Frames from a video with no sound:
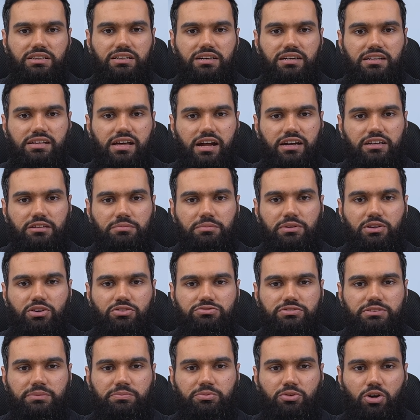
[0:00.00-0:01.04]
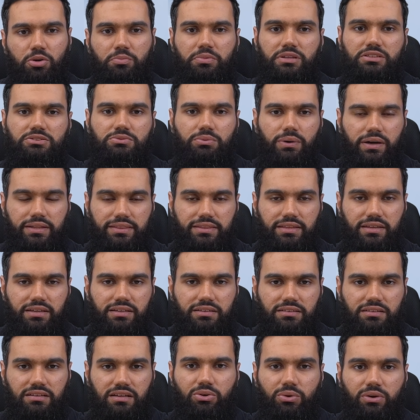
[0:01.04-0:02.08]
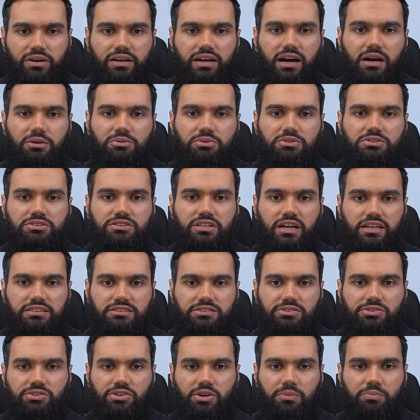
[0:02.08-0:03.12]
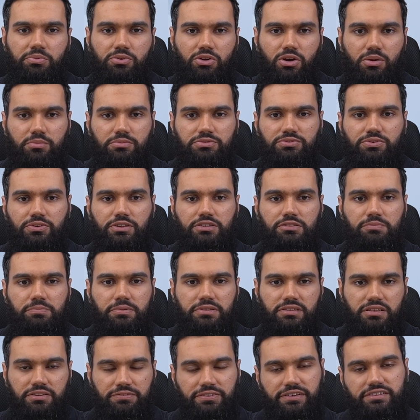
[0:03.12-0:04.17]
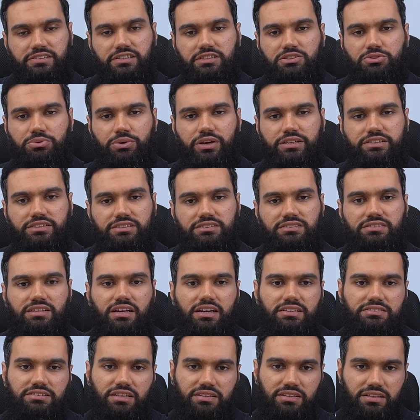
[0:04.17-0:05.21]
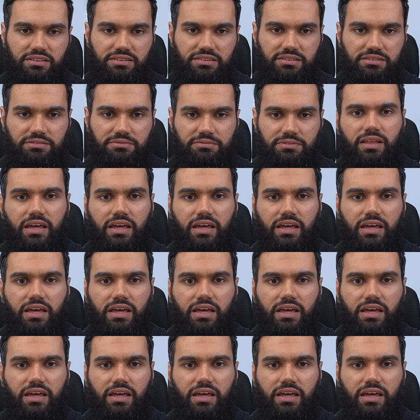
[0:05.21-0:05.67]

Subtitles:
the anatomy of a prompt is one thing, knowing how to structure your prompts for specific situations is another.